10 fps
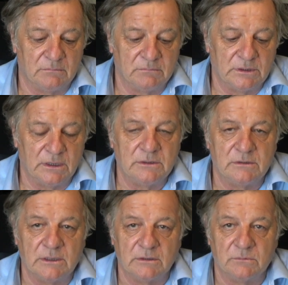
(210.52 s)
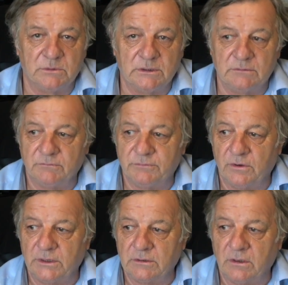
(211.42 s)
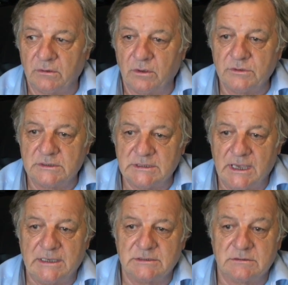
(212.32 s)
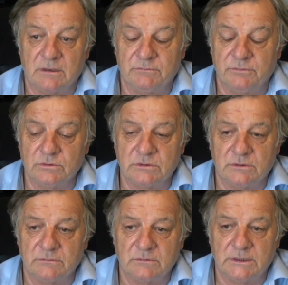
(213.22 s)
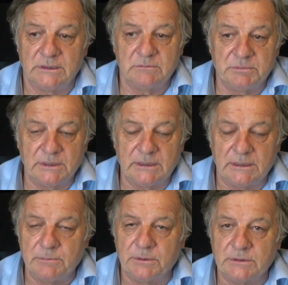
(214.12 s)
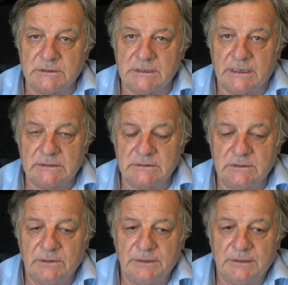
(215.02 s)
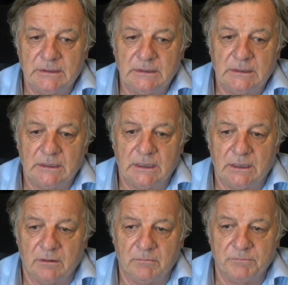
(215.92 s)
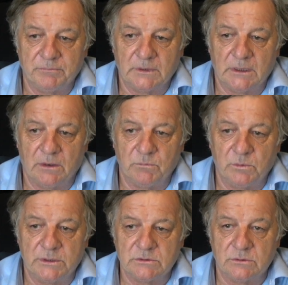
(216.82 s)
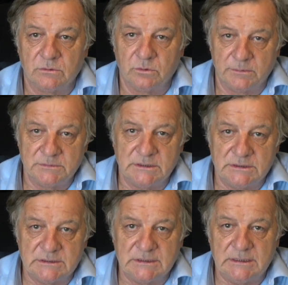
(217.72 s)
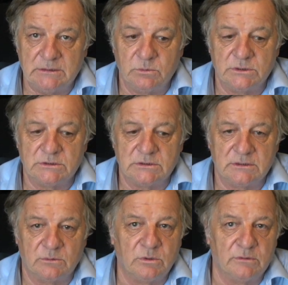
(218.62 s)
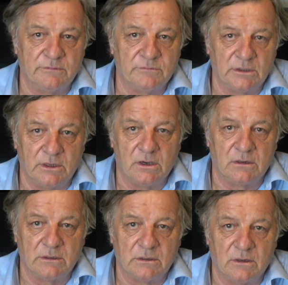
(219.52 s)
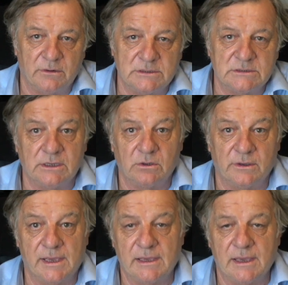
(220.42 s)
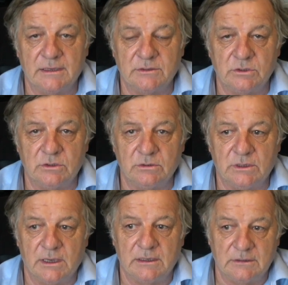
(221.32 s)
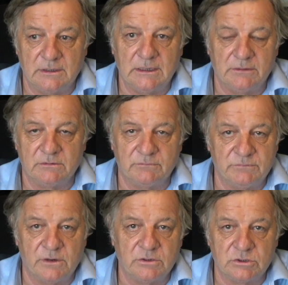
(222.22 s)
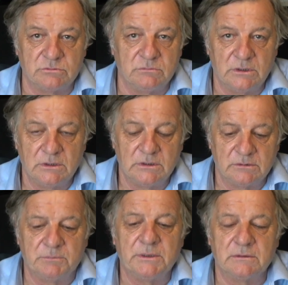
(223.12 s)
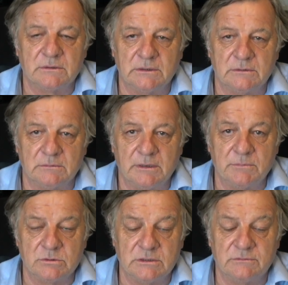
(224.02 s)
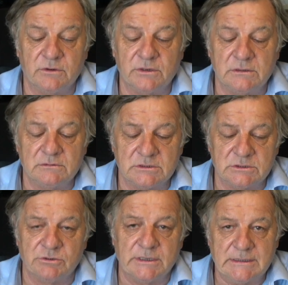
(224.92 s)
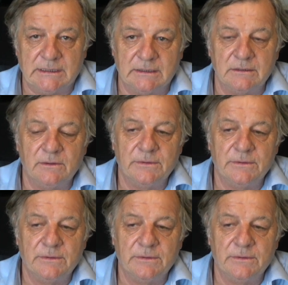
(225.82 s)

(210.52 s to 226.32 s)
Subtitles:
The only thing that we didn't find on the test, unfortunately, they didn't pick it up on the test. And we went to UMTC, which is the equivalent of the RAC or AA in the UK, and here it's very, the MOT is very strict here.